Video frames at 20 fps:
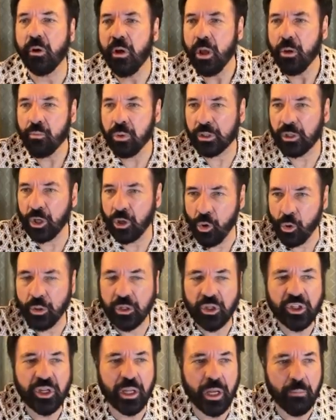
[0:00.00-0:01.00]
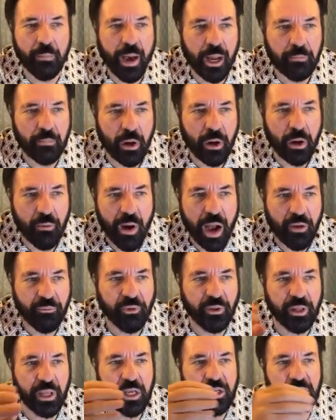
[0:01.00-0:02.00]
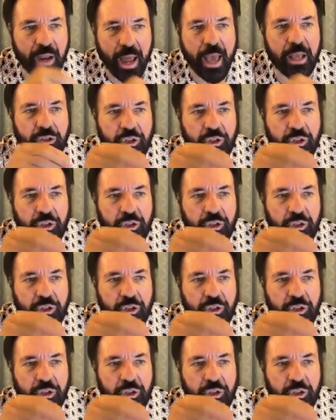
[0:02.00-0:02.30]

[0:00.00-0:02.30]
So, what the Lord said about my life in these